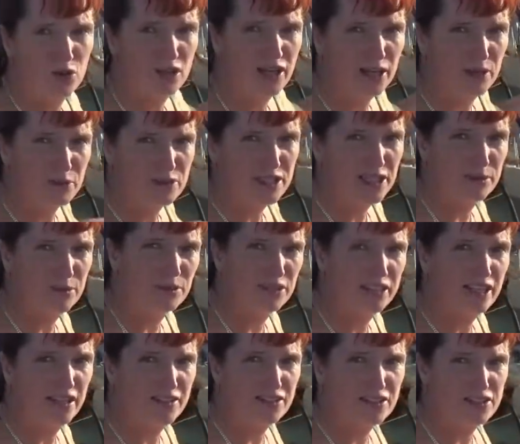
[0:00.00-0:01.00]
while I was able
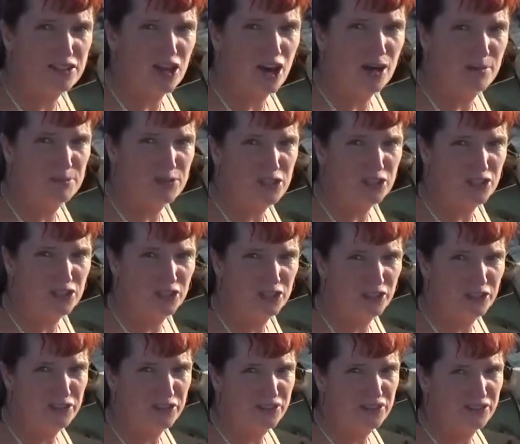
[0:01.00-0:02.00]
to get the top
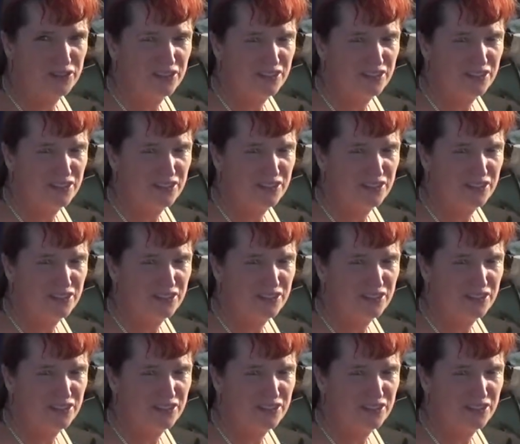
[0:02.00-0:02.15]
secured.